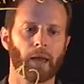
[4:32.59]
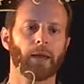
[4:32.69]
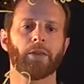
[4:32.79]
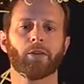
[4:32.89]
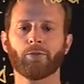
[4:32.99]

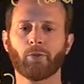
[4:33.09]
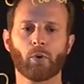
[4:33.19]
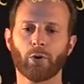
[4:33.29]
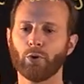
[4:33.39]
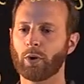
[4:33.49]
and
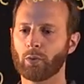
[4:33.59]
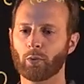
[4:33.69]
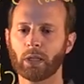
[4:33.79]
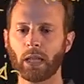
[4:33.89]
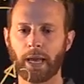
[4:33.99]
therefore you can
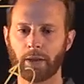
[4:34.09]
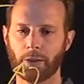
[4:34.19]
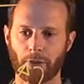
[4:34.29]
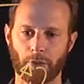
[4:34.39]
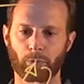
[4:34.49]

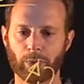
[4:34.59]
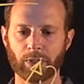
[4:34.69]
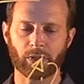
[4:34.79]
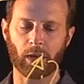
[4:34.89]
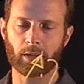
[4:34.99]
relate the three
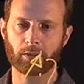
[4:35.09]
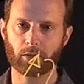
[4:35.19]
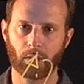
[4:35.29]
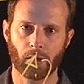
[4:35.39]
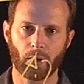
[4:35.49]
sides